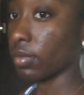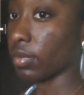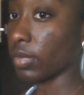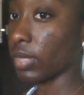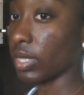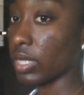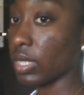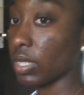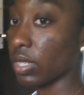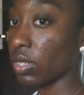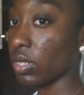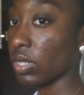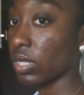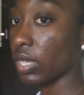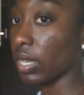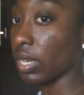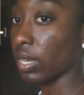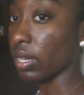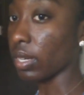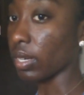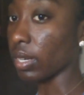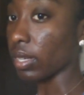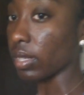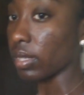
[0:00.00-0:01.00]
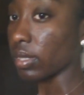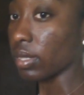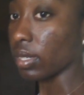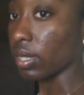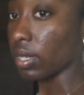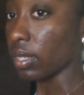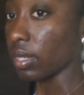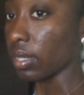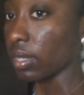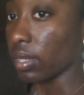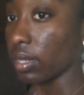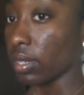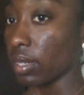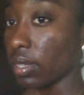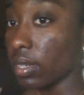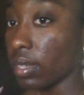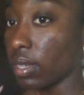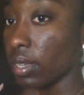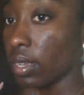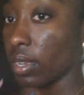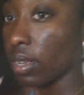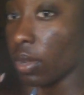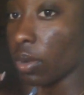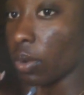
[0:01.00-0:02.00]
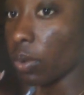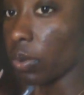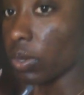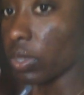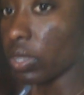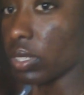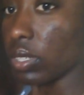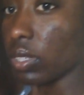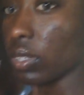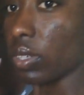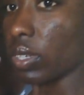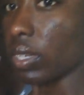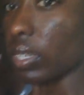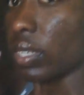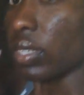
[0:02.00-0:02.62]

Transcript: this looks kind of nasty, I think. Or does look